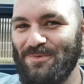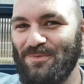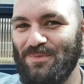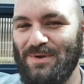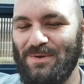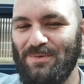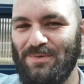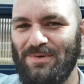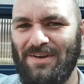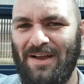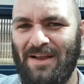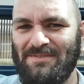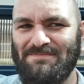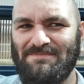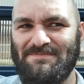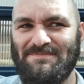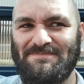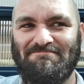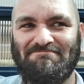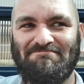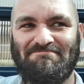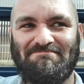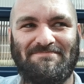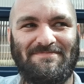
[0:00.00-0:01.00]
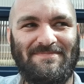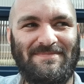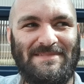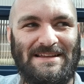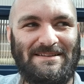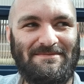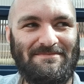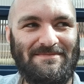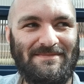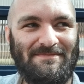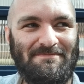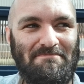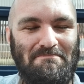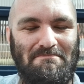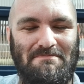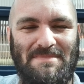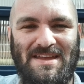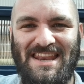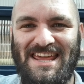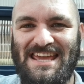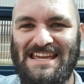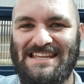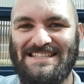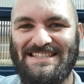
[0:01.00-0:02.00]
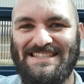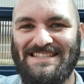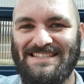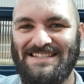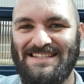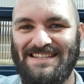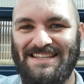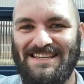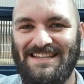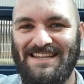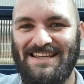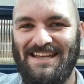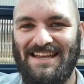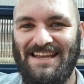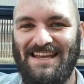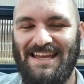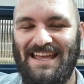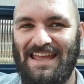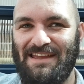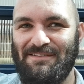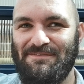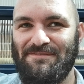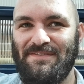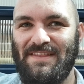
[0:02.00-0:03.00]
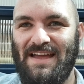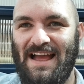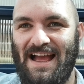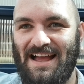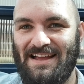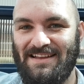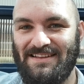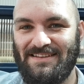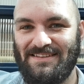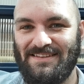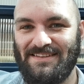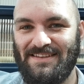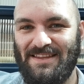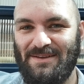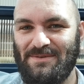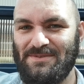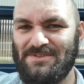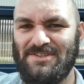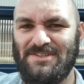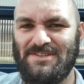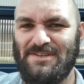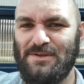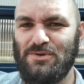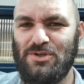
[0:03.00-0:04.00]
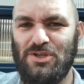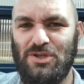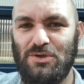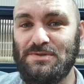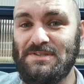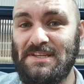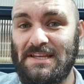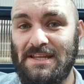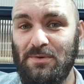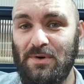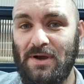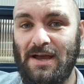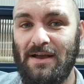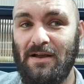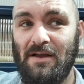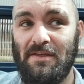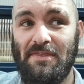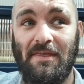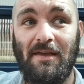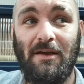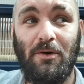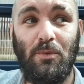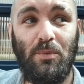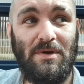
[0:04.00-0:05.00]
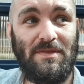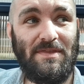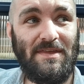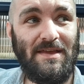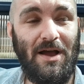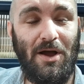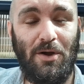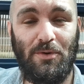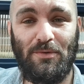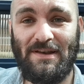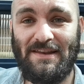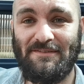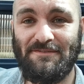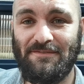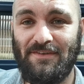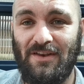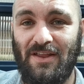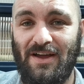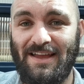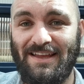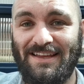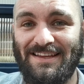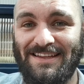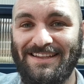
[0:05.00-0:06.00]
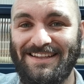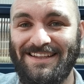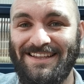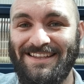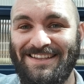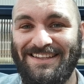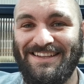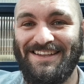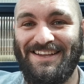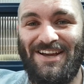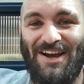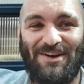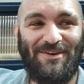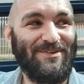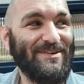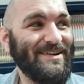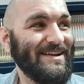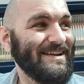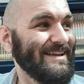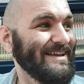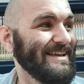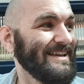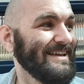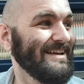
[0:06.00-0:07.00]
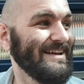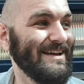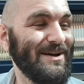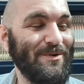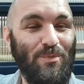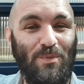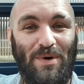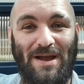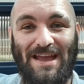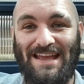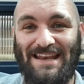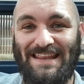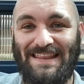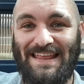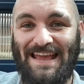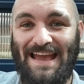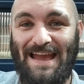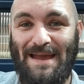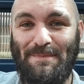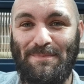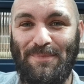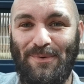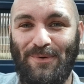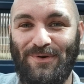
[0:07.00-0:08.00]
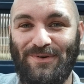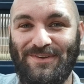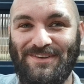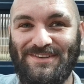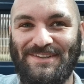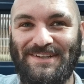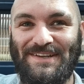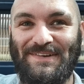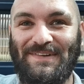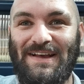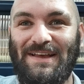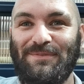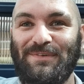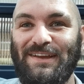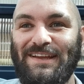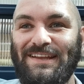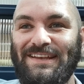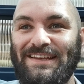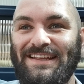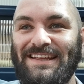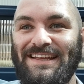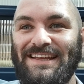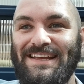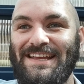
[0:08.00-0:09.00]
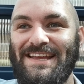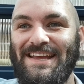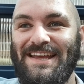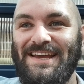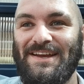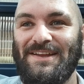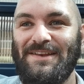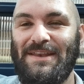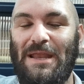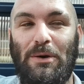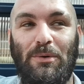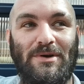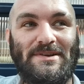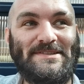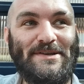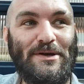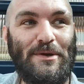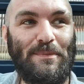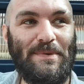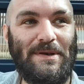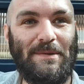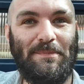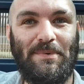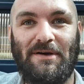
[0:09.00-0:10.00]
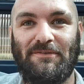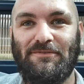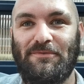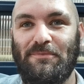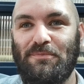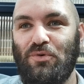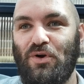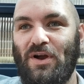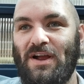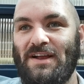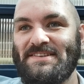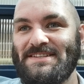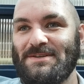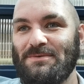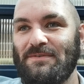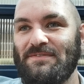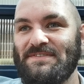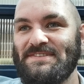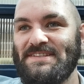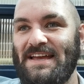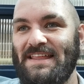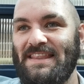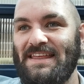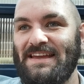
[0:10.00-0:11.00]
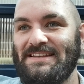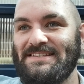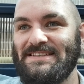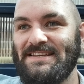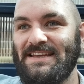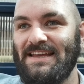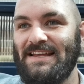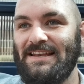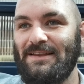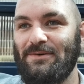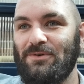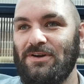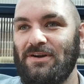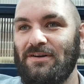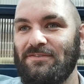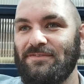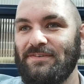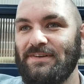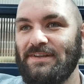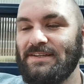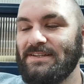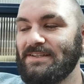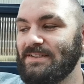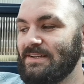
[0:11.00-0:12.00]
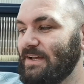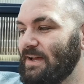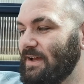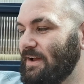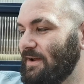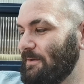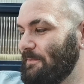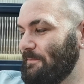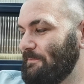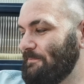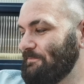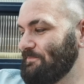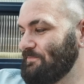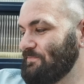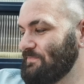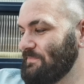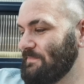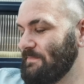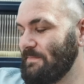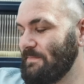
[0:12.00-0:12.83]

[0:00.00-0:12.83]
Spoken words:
We were minutes, if that. There was just no queues anywhere. I think we're the only flight currently waiting in the airport. Do you know what I mean? Nowhere is open apart from Pret, so we've sat there to get a little coffee. And